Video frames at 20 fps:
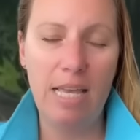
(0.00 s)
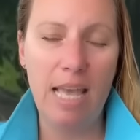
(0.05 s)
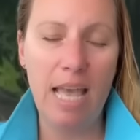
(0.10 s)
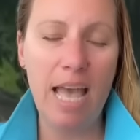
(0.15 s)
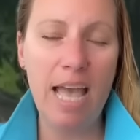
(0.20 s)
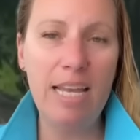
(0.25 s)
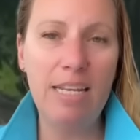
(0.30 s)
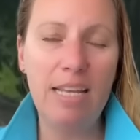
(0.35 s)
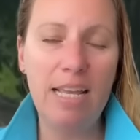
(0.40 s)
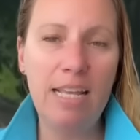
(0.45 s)

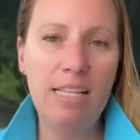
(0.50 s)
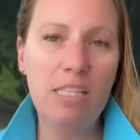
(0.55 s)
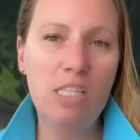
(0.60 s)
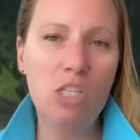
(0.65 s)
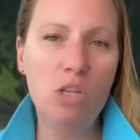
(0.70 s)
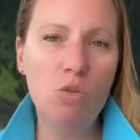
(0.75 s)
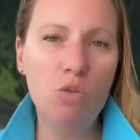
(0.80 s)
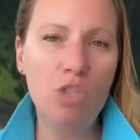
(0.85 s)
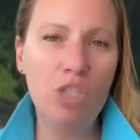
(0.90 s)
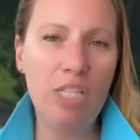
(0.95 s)
And it's
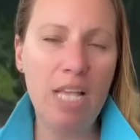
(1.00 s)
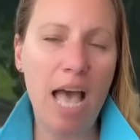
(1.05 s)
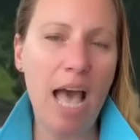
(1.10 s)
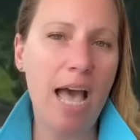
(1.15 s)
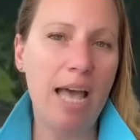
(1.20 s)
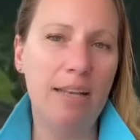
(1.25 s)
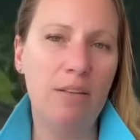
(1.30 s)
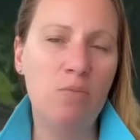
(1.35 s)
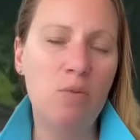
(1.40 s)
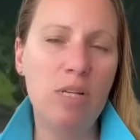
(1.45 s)
so
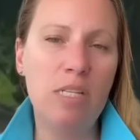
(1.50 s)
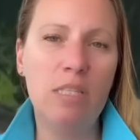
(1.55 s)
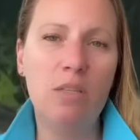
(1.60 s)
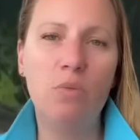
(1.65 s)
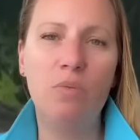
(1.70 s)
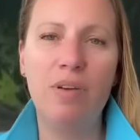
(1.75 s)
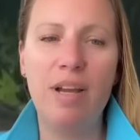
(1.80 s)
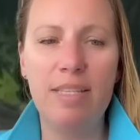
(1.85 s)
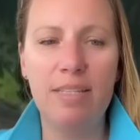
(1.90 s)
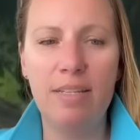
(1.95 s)
sad what
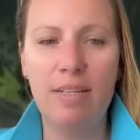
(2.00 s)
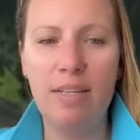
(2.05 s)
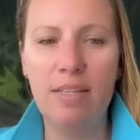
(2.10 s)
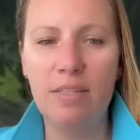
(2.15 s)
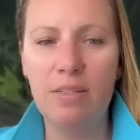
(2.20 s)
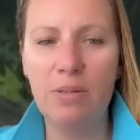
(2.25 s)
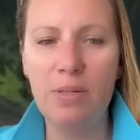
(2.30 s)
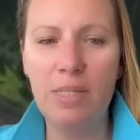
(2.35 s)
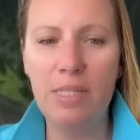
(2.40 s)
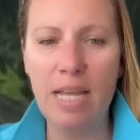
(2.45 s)
the
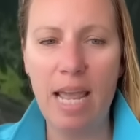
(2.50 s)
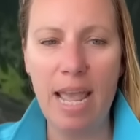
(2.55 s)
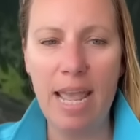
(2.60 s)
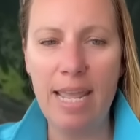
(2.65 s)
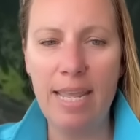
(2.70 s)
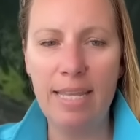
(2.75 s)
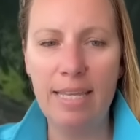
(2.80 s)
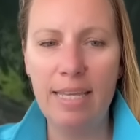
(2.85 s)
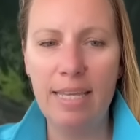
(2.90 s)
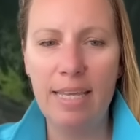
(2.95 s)
residents are
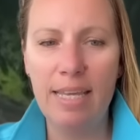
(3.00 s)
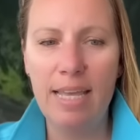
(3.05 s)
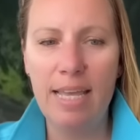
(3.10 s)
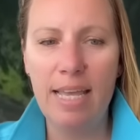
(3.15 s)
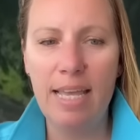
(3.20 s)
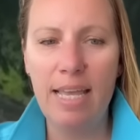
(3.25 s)
saying.